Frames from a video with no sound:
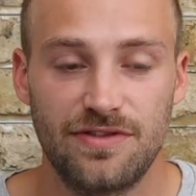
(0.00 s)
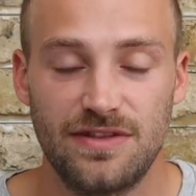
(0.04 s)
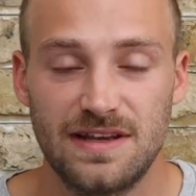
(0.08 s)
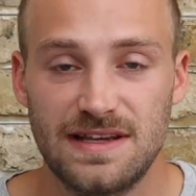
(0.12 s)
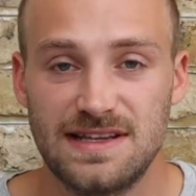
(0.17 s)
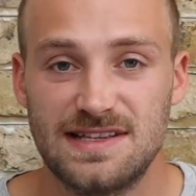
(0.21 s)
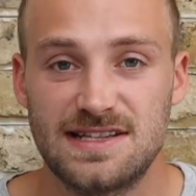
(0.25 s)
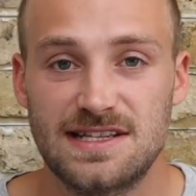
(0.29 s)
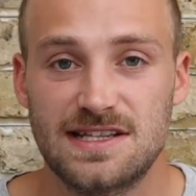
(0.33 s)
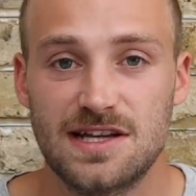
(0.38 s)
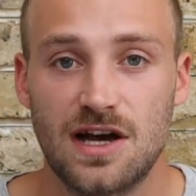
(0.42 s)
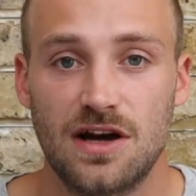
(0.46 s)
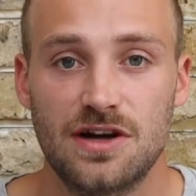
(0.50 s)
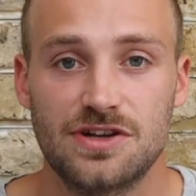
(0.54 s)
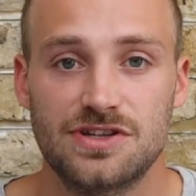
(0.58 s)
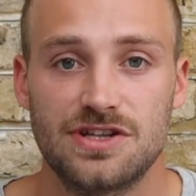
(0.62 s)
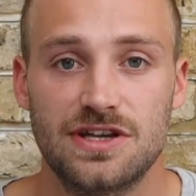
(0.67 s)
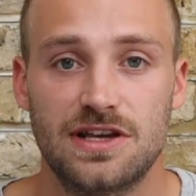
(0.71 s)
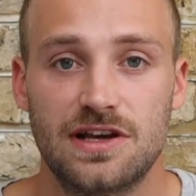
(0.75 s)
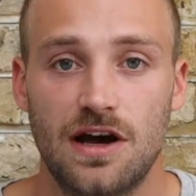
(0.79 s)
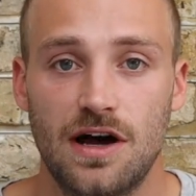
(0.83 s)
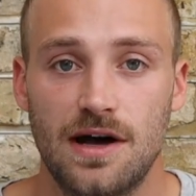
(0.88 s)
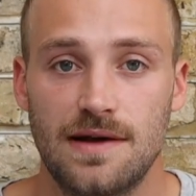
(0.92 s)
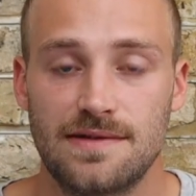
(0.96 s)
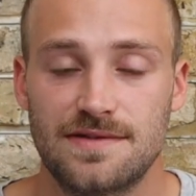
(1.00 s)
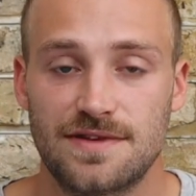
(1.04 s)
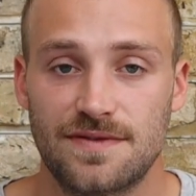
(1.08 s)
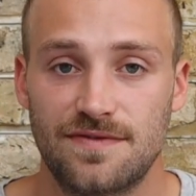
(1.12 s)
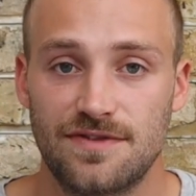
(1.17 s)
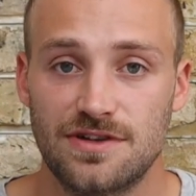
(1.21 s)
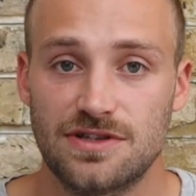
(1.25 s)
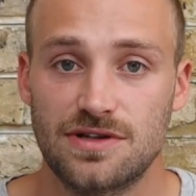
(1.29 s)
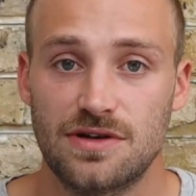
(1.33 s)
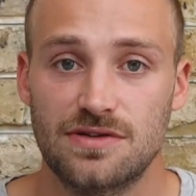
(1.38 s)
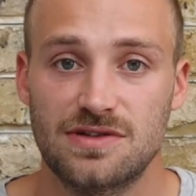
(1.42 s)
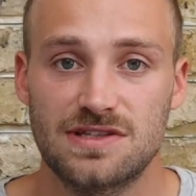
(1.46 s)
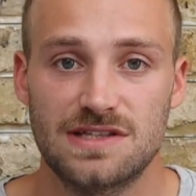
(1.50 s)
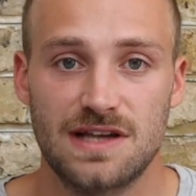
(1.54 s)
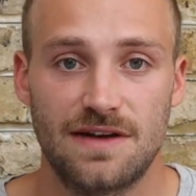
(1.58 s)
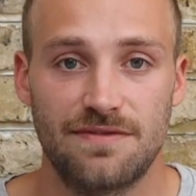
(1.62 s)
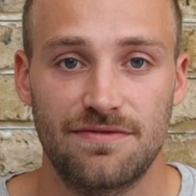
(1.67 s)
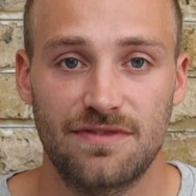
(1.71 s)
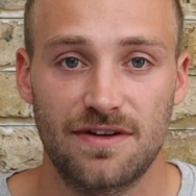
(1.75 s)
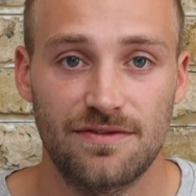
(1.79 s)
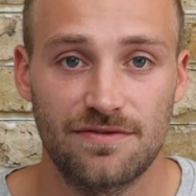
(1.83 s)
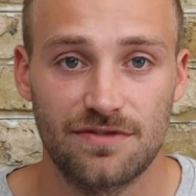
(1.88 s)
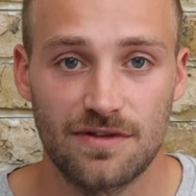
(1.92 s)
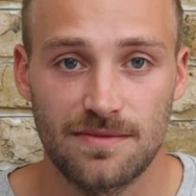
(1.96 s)
these starchy carbs for dogs
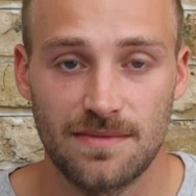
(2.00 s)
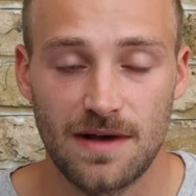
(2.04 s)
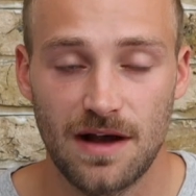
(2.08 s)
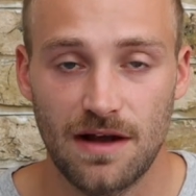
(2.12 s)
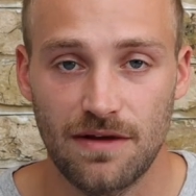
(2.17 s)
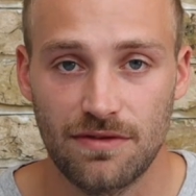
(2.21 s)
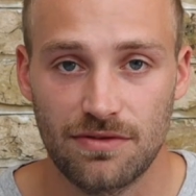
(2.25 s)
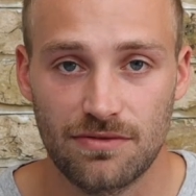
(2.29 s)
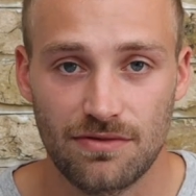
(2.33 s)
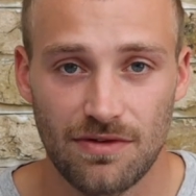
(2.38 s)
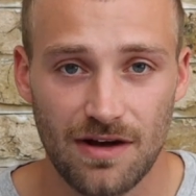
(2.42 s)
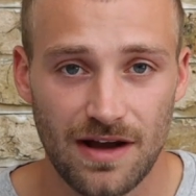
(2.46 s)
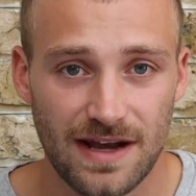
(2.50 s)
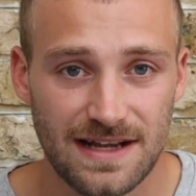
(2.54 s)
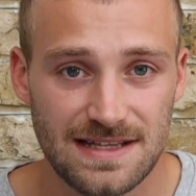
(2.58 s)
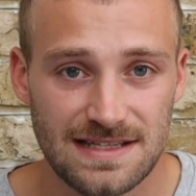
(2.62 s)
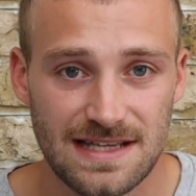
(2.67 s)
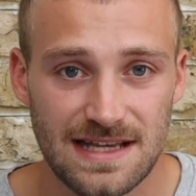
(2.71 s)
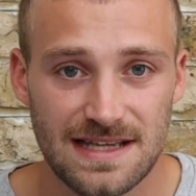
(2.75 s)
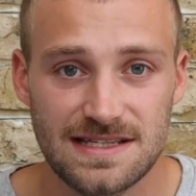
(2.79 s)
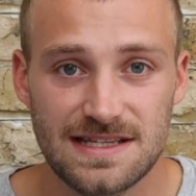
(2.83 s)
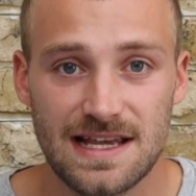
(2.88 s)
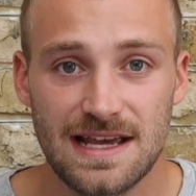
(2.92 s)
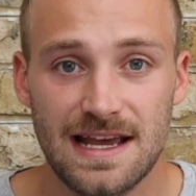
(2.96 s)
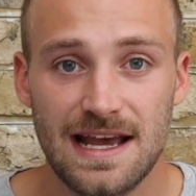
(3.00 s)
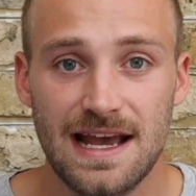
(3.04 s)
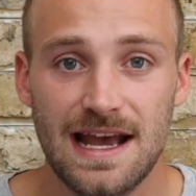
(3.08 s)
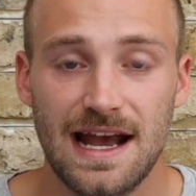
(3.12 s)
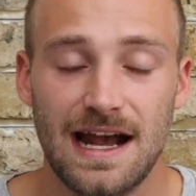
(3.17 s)
suffering from arthritis,